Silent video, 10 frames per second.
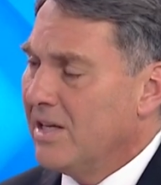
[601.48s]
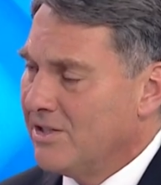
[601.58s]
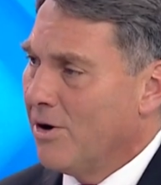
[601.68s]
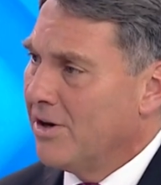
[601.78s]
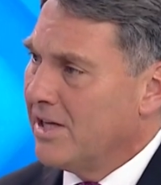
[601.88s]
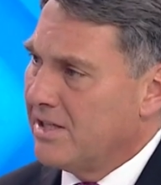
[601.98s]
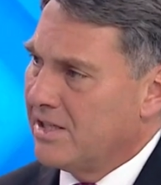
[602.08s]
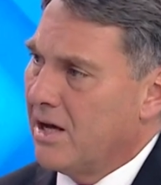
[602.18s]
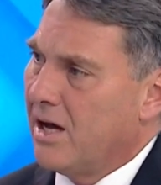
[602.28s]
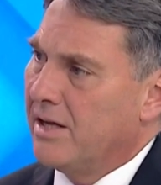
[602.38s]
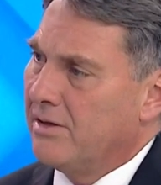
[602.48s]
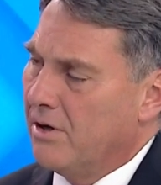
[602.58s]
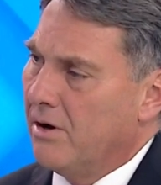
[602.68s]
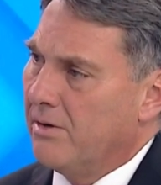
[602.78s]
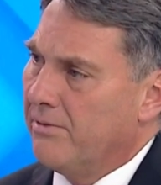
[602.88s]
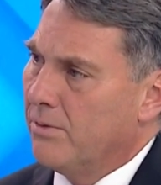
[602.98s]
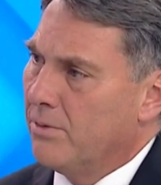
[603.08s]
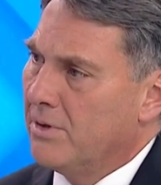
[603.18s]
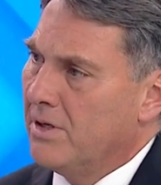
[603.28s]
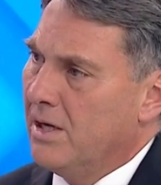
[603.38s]
is on his side going
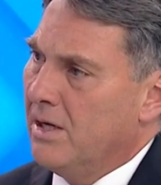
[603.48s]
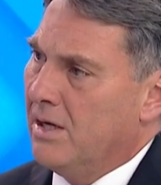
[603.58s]
forward,